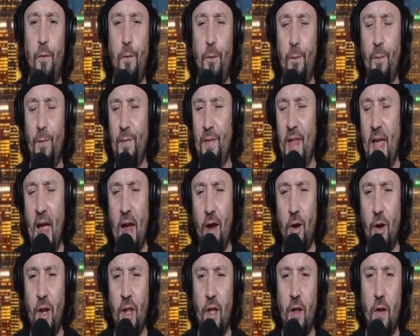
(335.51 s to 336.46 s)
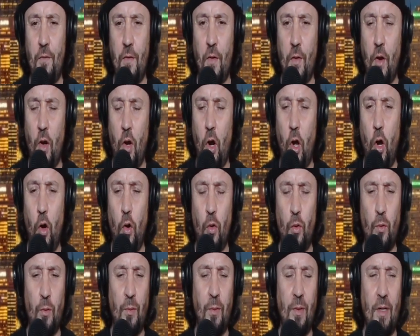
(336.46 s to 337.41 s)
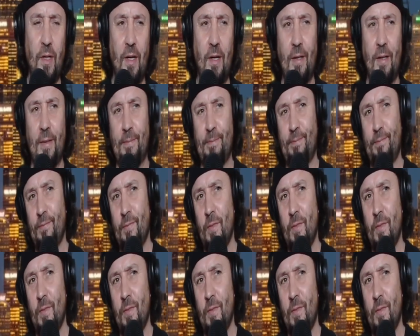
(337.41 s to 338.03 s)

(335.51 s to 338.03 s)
narrative or their own